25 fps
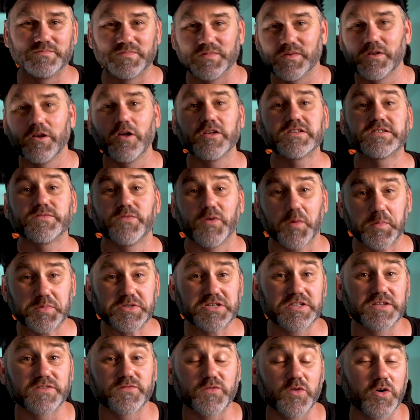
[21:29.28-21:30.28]
Lots of
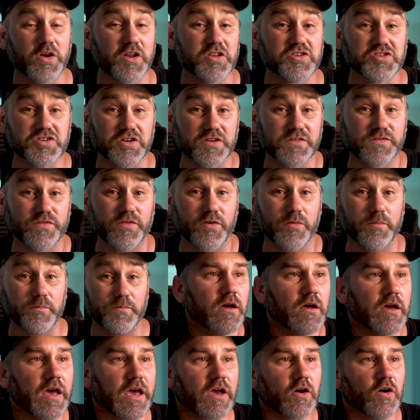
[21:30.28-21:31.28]
options for you to choose from.
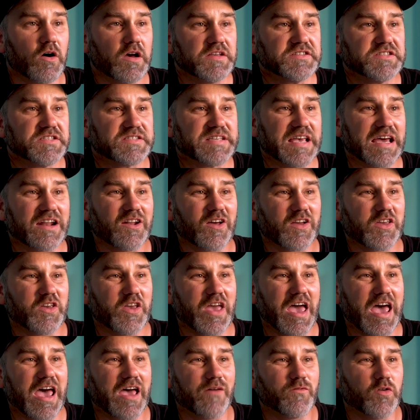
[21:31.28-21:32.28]
Hey guys, you sound like
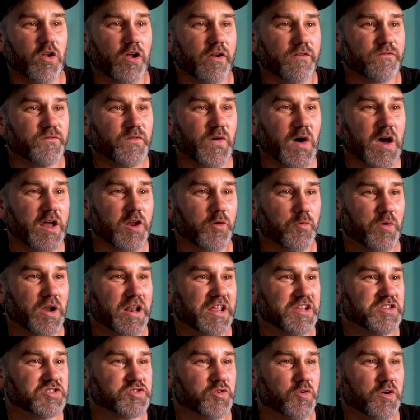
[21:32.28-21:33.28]
you have a lot of fun. I
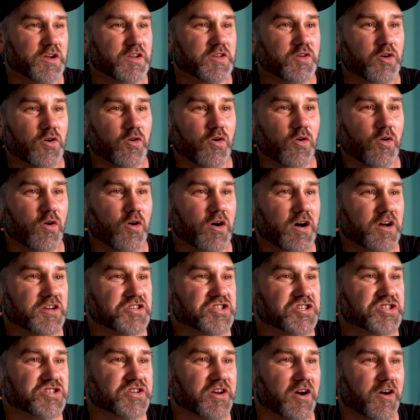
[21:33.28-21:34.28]
really enjoyed your
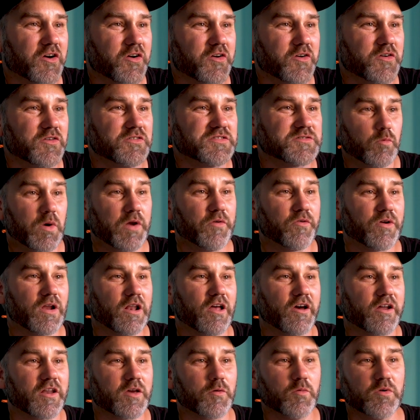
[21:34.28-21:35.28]
shows. When
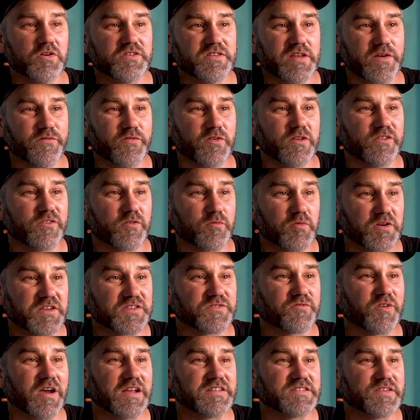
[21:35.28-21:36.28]
reloading, will different
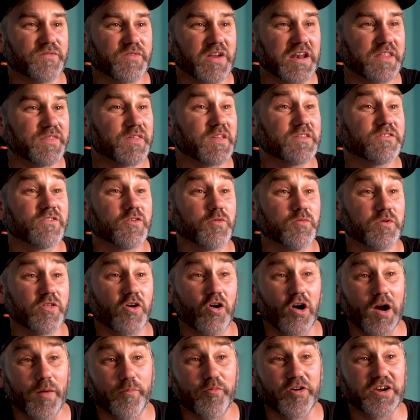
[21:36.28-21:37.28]
twist rates have anything to do with
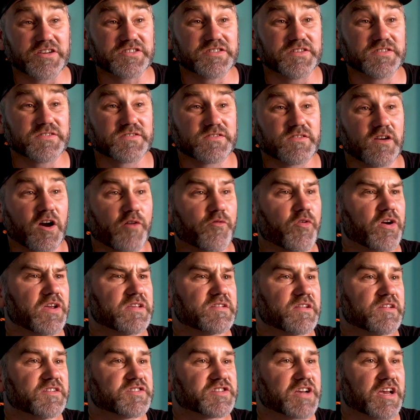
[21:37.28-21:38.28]
high pressures? I've
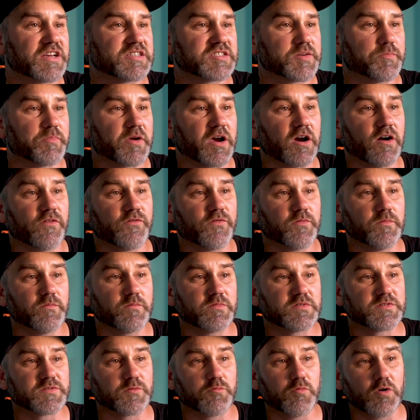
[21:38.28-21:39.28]
recently changed a barrel
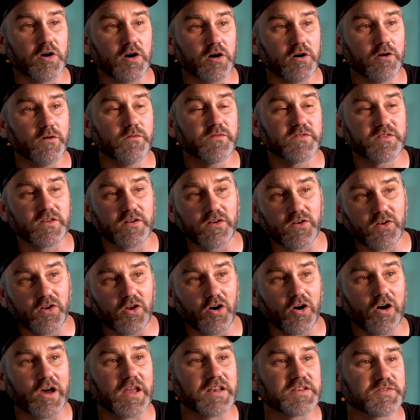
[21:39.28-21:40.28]
from 12 to
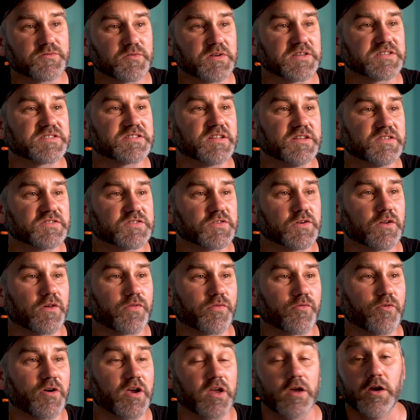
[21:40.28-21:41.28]
9 twist in
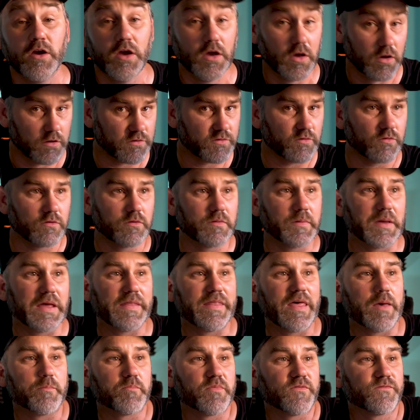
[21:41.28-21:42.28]
223. Talking about
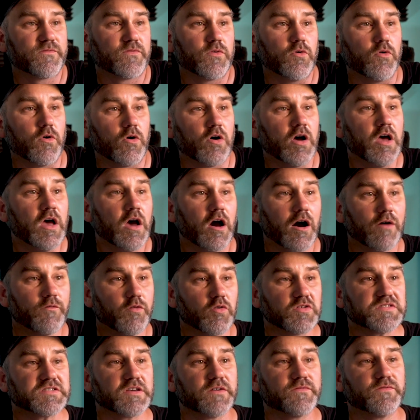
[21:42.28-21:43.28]
that before. I've
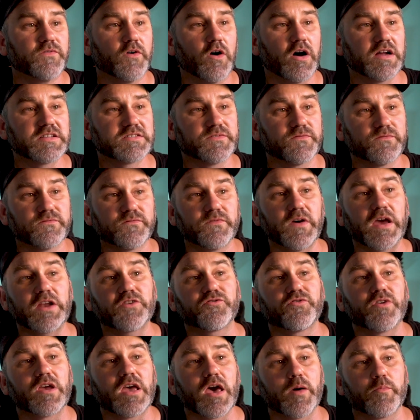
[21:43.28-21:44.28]
also fired some
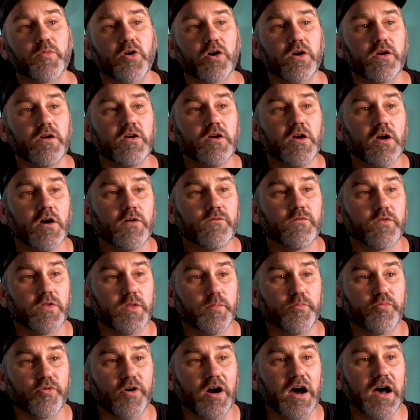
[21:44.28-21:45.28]
factory ammo for
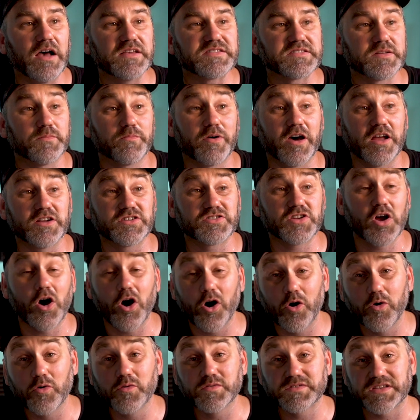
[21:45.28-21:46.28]
the brass and punched
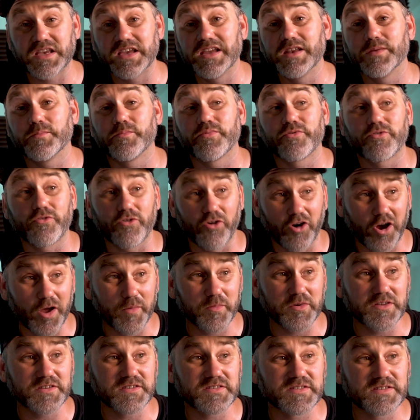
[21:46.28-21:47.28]
holes in
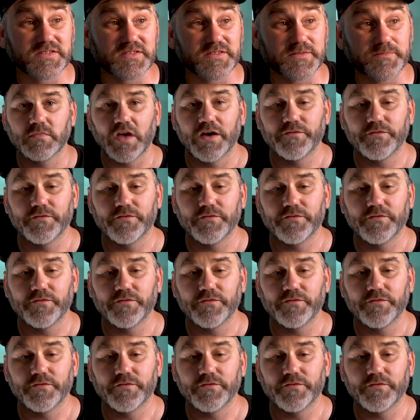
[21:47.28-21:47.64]
primers.